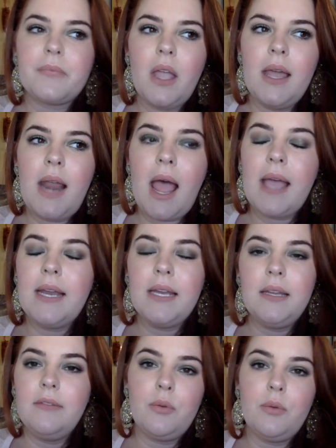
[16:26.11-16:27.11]
I
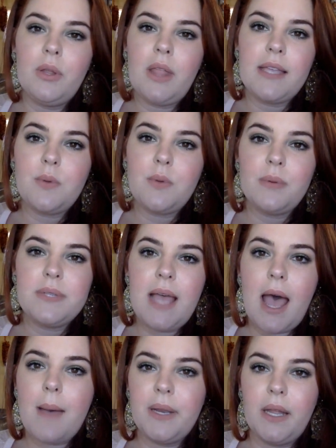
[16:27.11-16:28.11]
didn't even realize what was
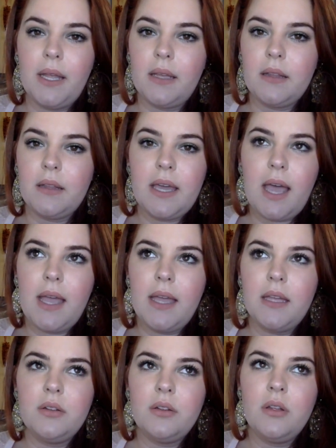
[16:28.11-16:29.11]
happening. Like
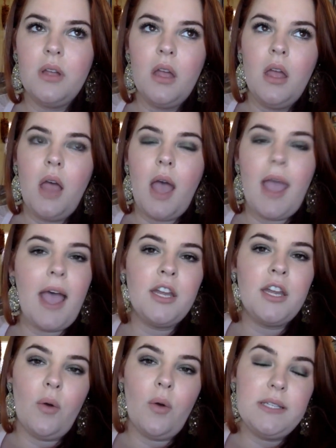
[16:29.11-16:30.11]
I had
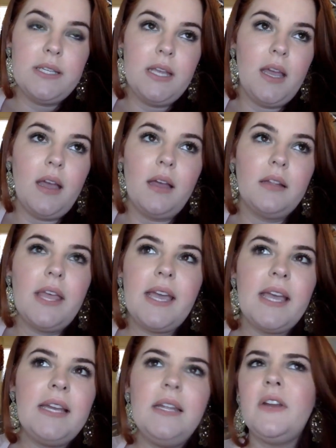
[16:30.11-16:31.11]
no idea. Like,
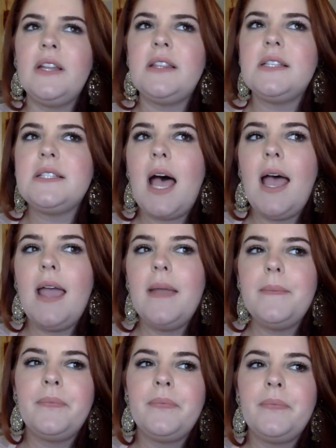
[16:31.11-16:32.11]
and even at the
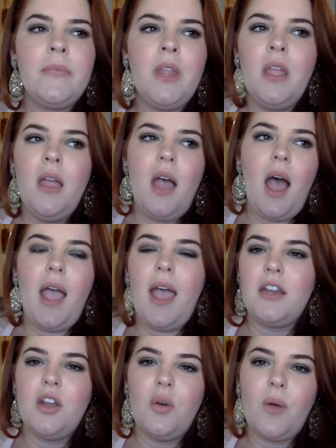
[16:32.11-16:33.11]
time, I
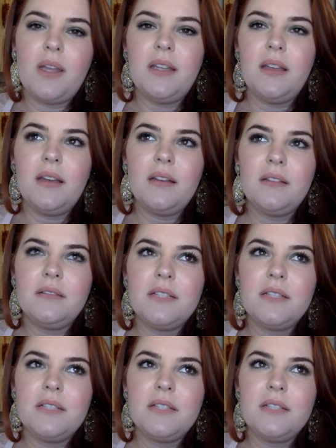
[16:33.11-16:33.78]
had no idea.